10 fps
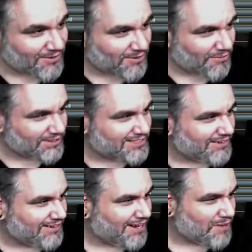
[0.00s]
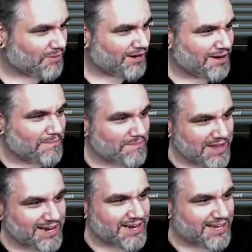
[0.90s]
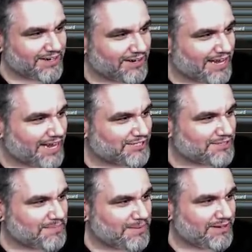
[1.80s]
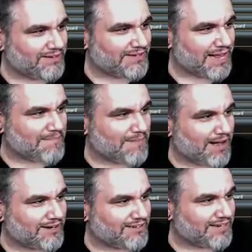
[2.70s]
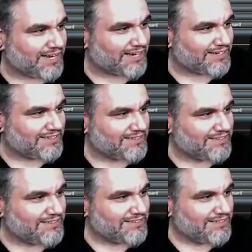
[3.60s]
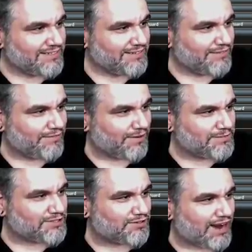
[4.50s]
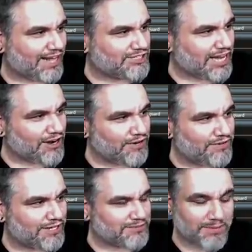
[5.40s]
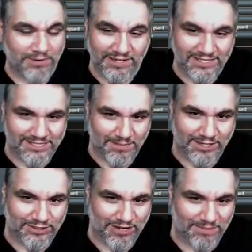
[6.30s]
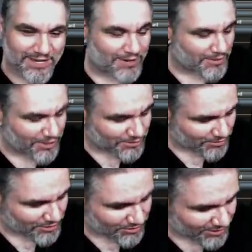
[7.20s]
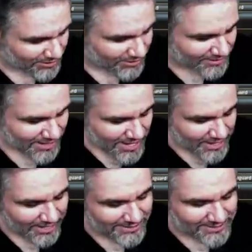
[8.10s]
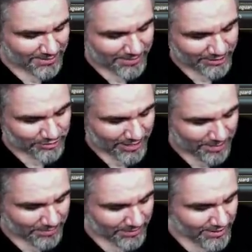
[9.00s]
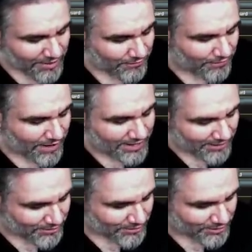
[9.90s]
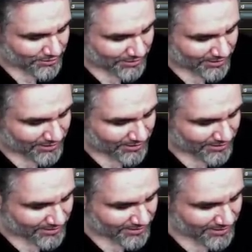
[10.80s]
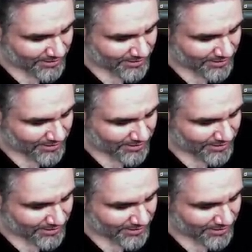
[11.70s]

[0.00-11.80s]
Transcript: What's going on? We're gonna, me and Nick are gonna actually build a modern deck from scratch. I don't know if you guys remember we did the Summoning Trap deck where you go Torrential Gearhulk, hit Summoning Trap, find another Torrential Gearhulk,